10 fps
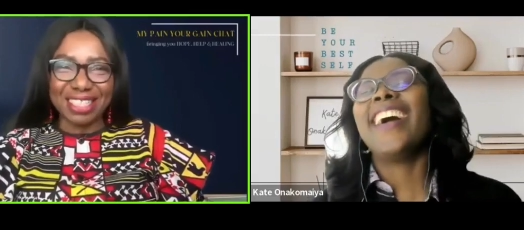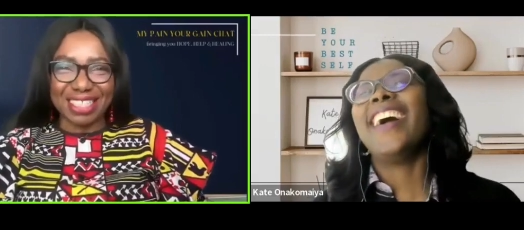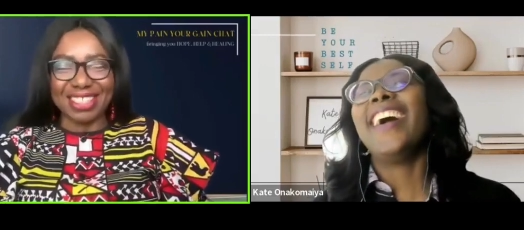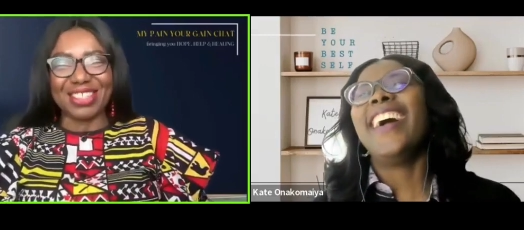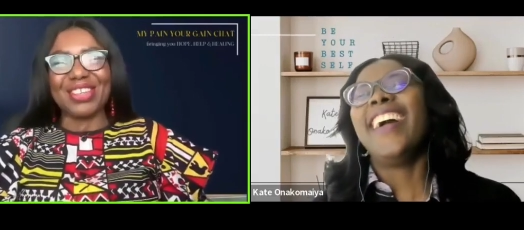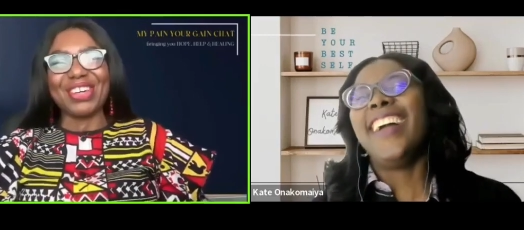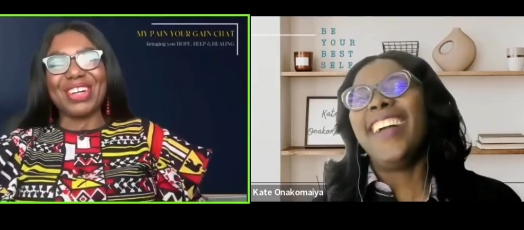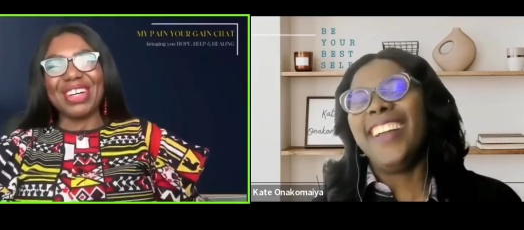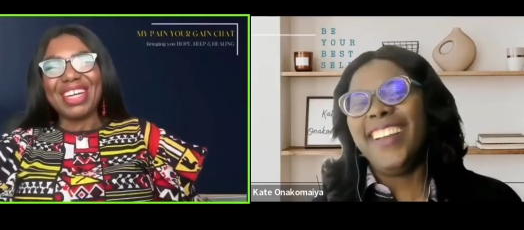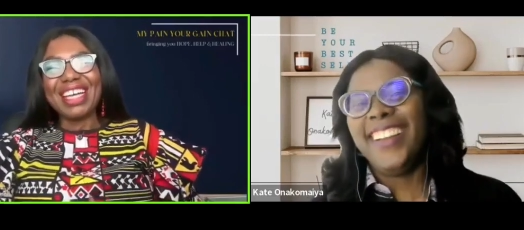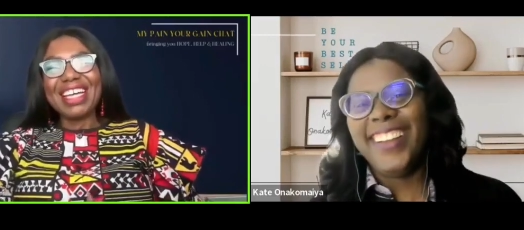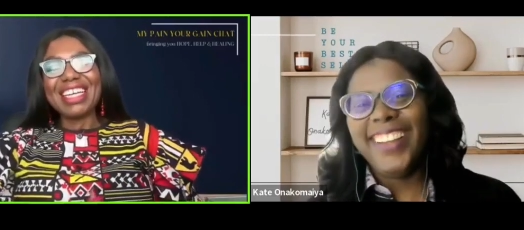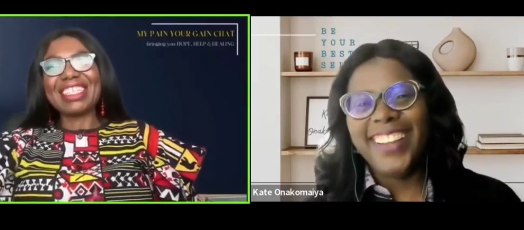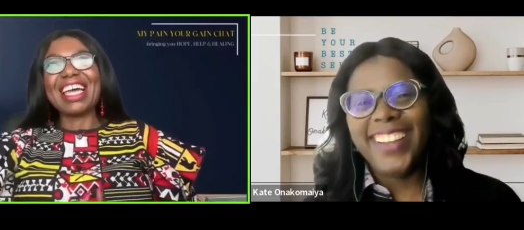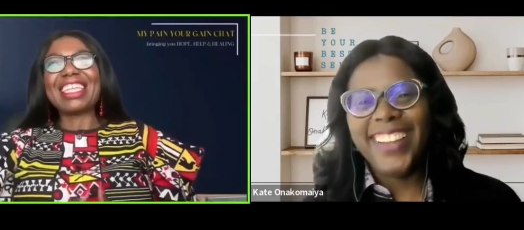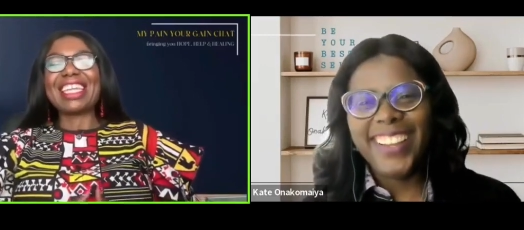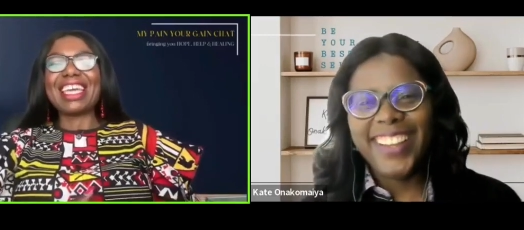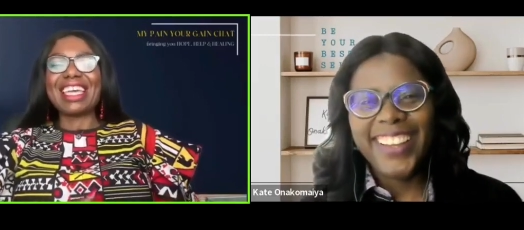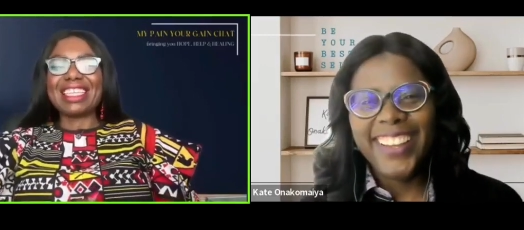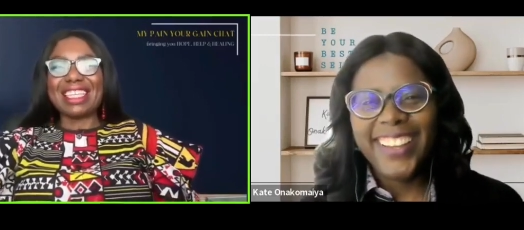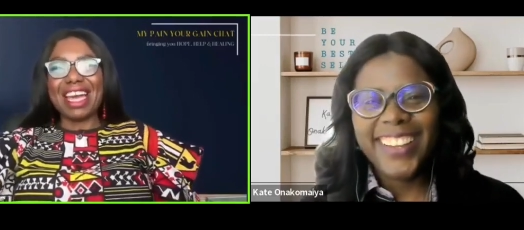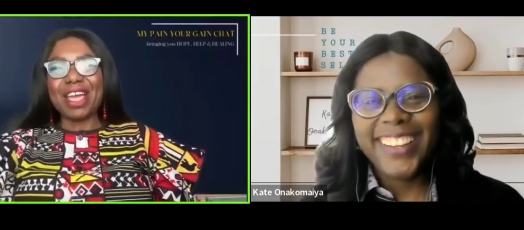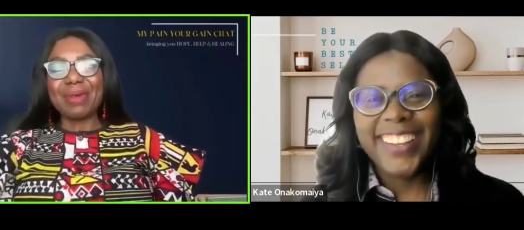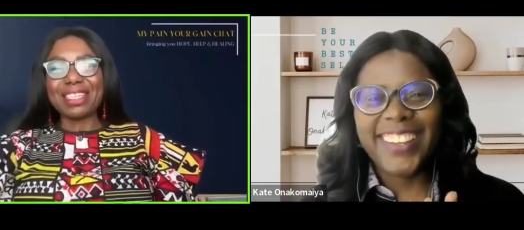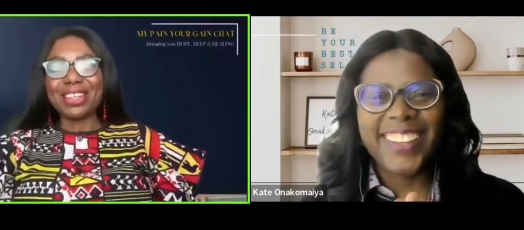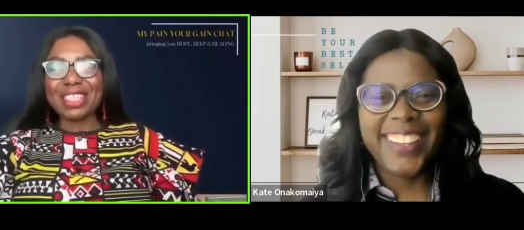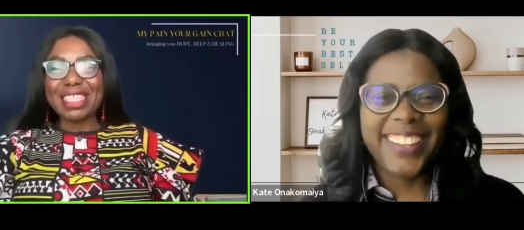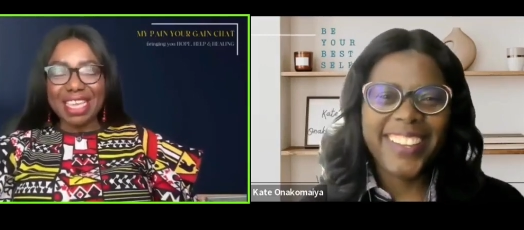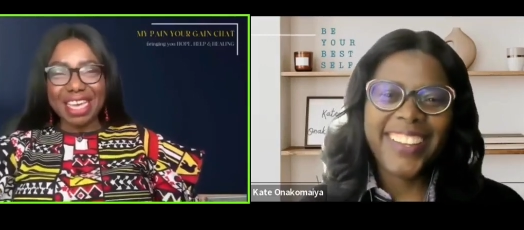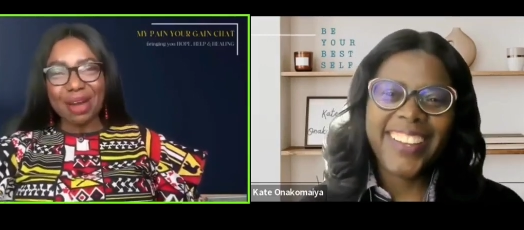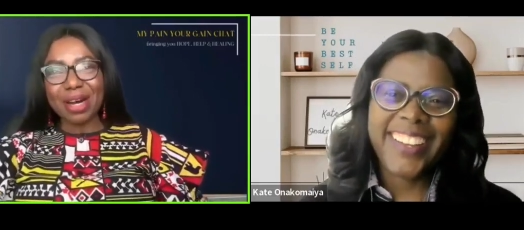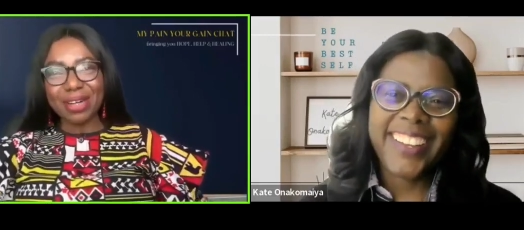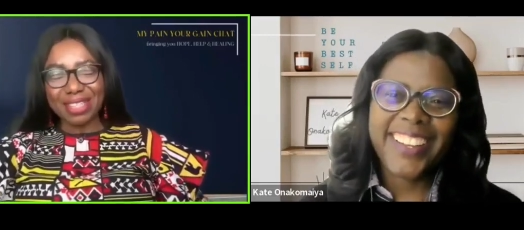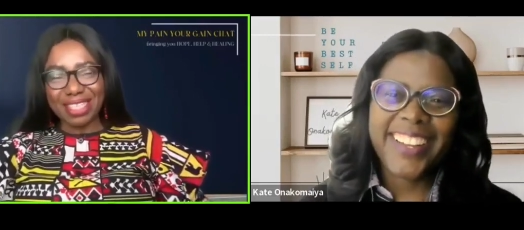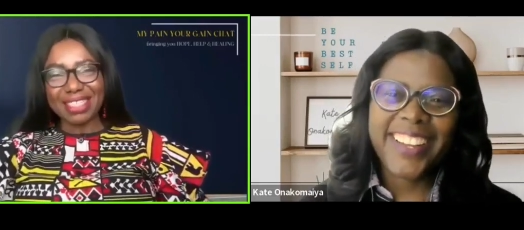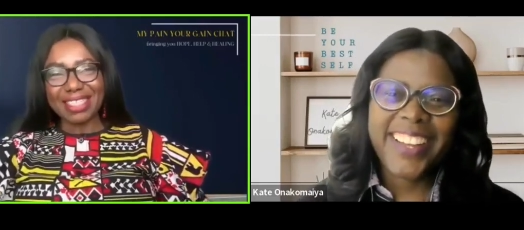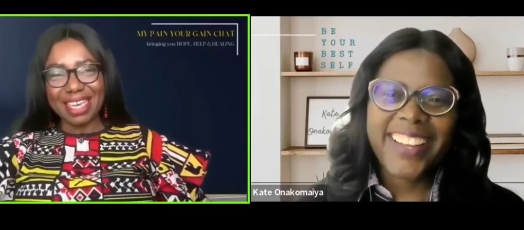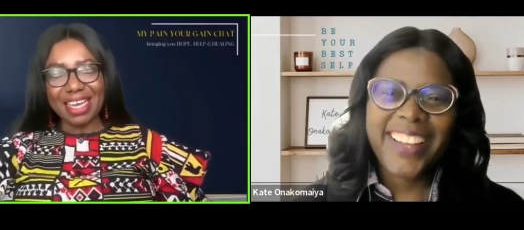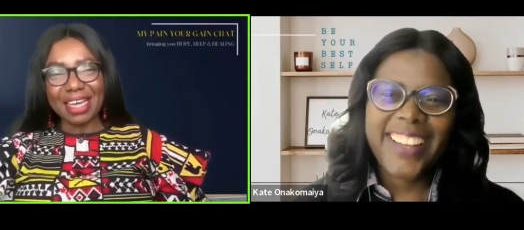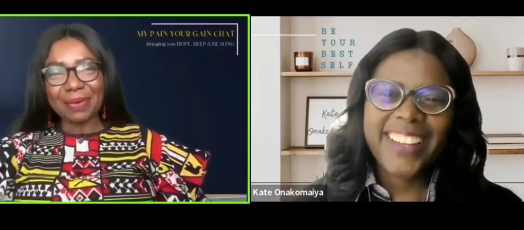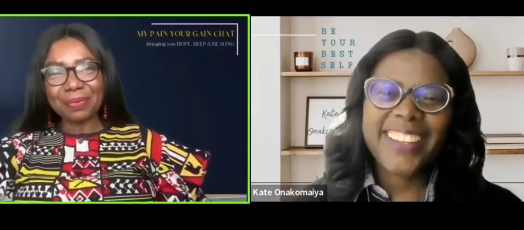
Speaker 1: So it's like, take a time and just think about this. Yeah.